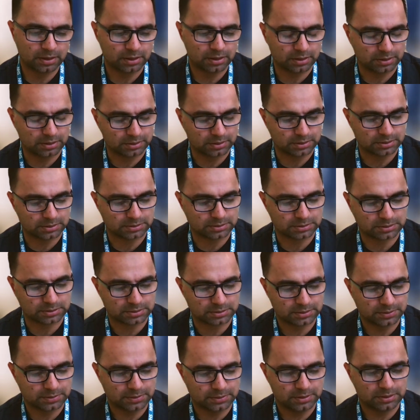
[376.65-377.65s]
and
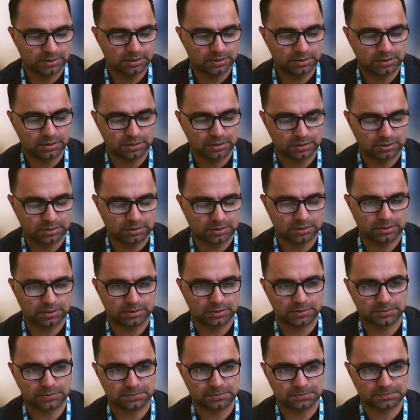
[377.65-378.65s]

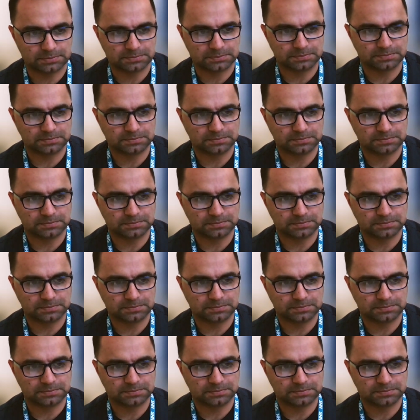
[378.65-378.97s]
um,